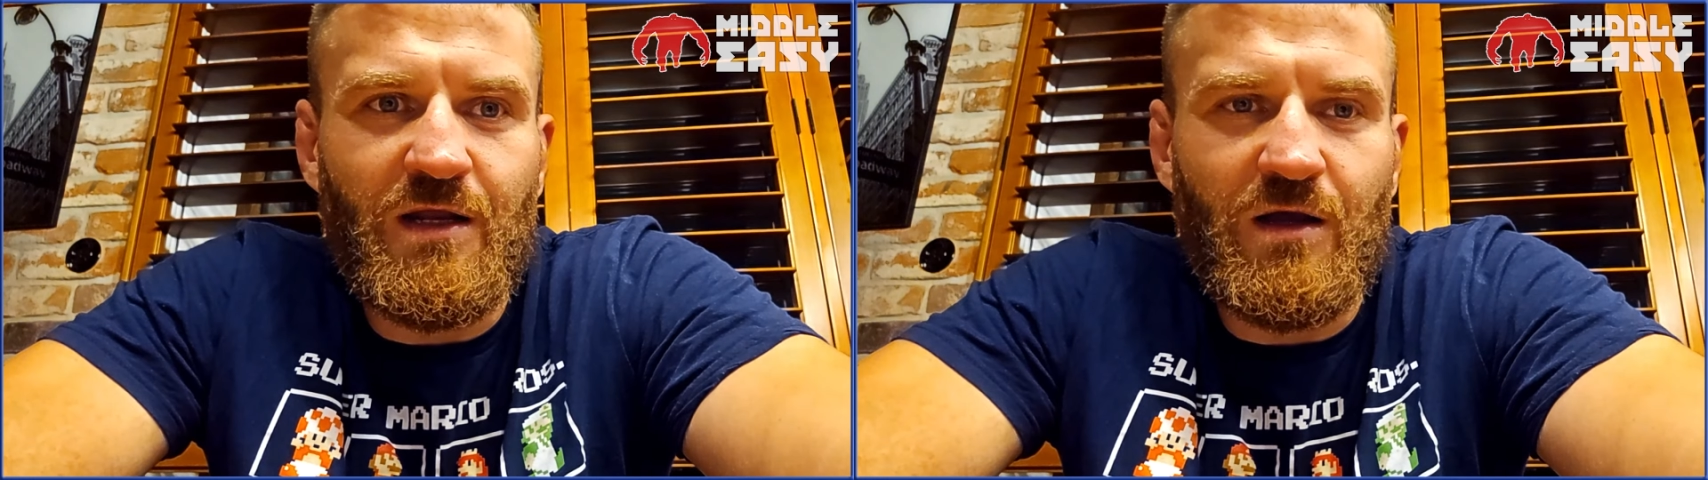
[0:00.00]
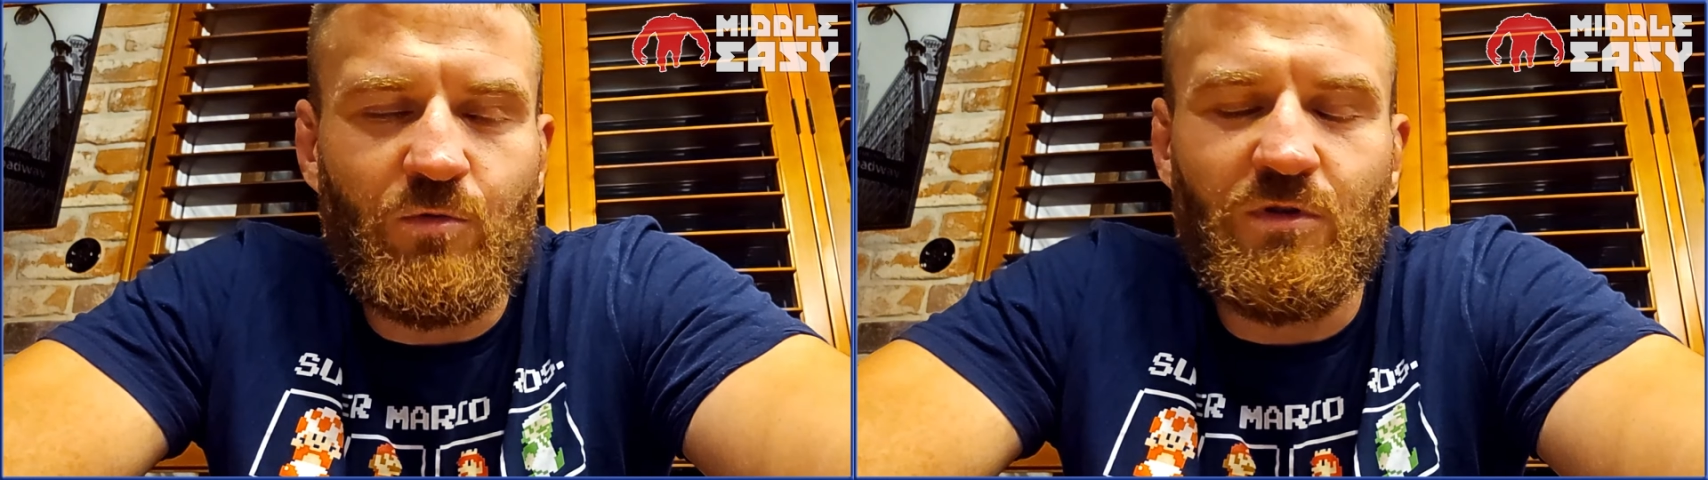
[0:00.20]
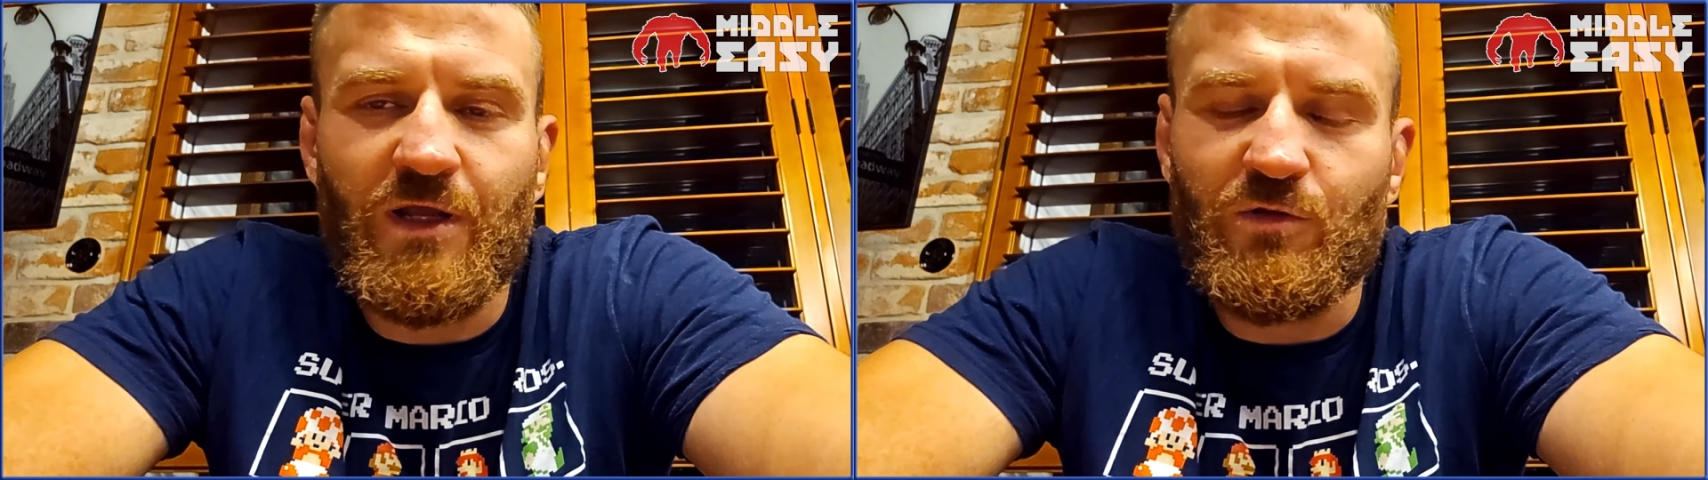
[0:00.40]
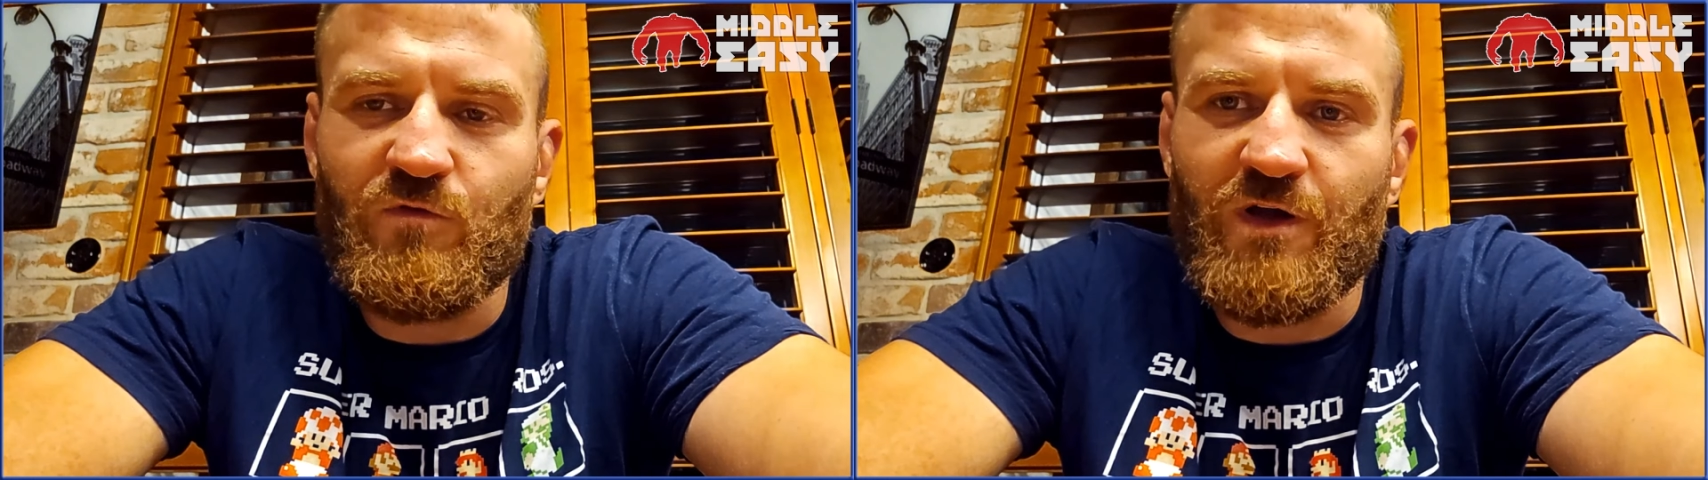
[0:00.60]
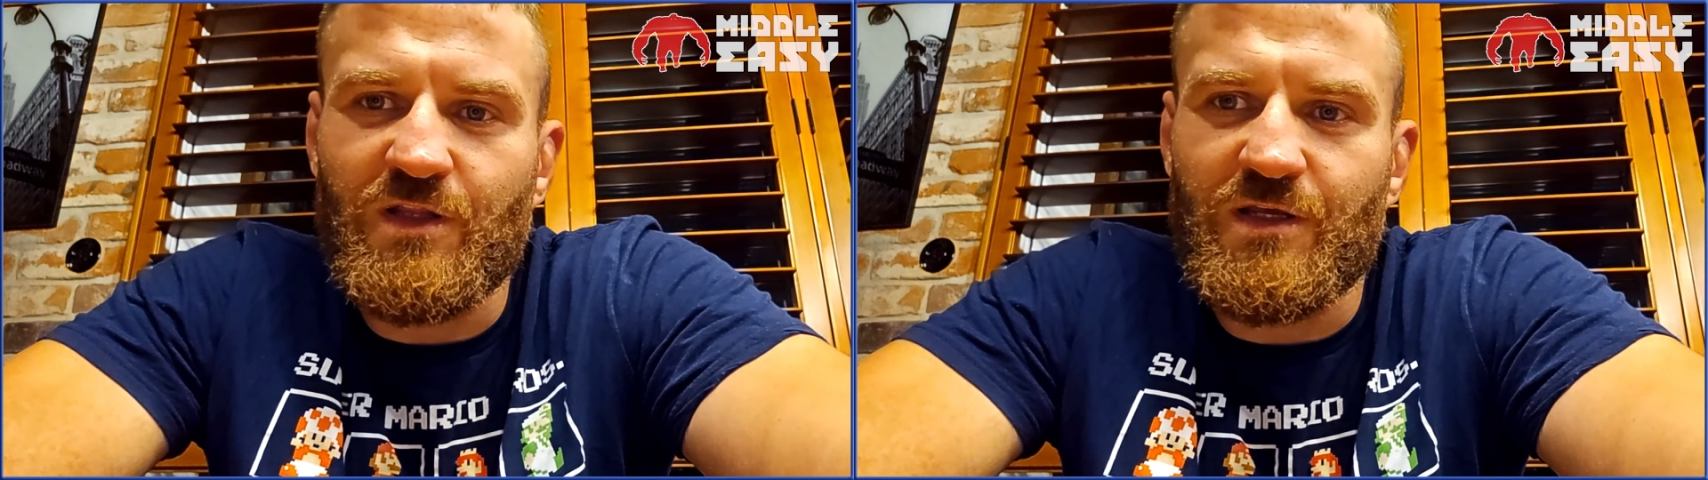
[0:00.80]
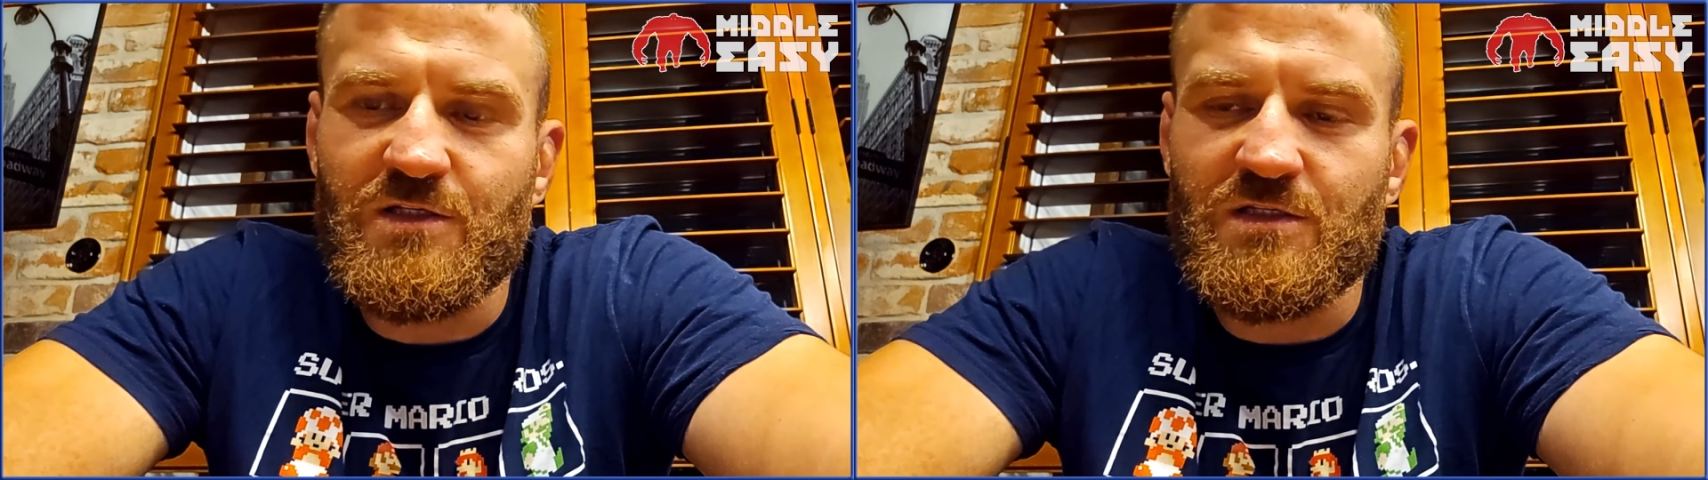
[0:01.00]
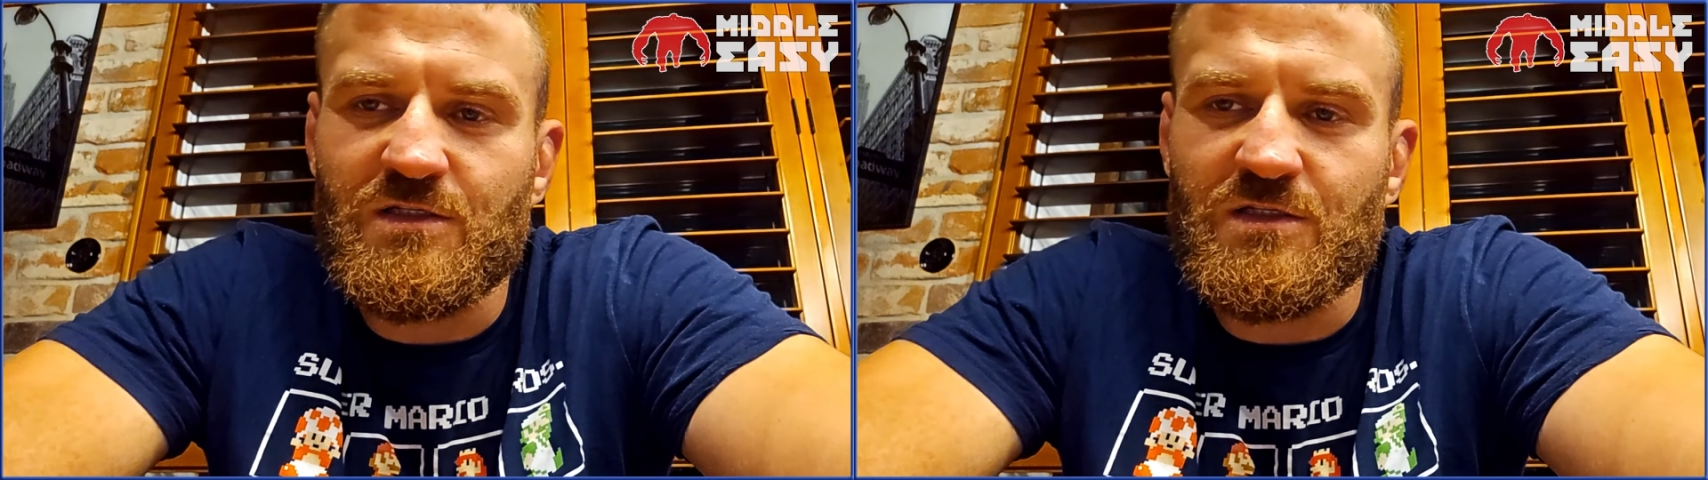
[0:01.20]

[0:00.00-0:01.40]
I would like to fight against